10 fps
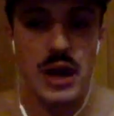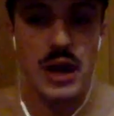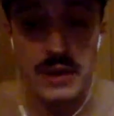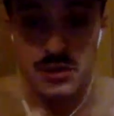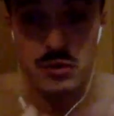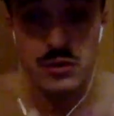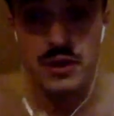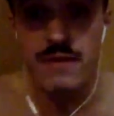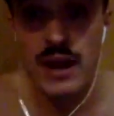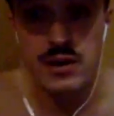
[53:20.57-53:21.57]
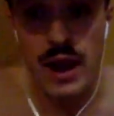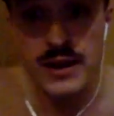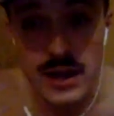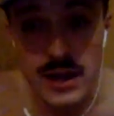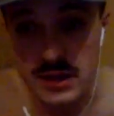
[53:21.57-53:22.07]
It's certainly a factor I
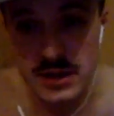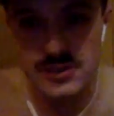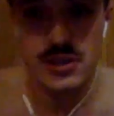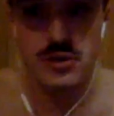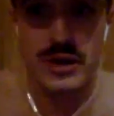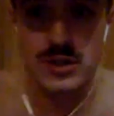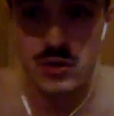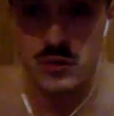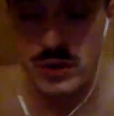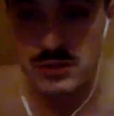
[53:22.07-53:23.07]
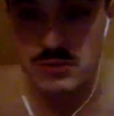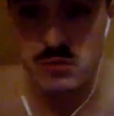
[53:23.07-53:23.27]
take into consideration when